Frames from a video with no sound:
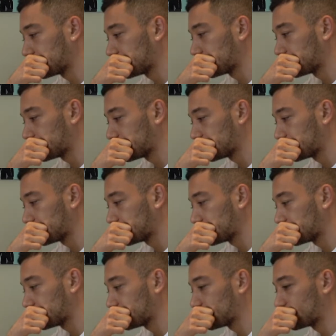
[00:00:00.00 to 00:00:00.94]

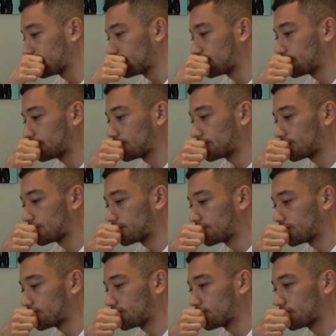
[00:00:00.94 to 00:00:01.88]

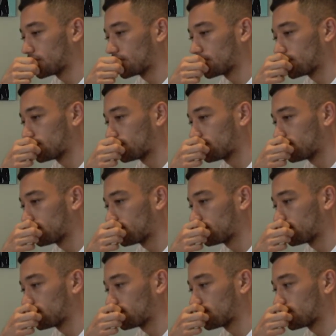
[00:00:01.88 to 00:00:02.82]

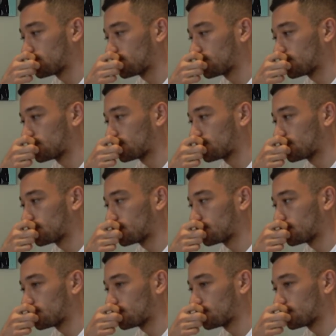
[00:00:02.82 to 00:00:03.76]

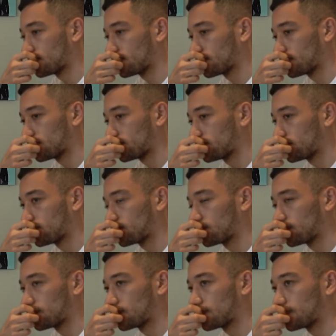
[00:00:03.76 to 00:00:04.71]

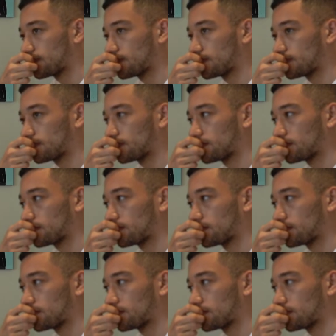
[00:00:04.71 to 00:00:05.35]
No words are spoken by the person on screen.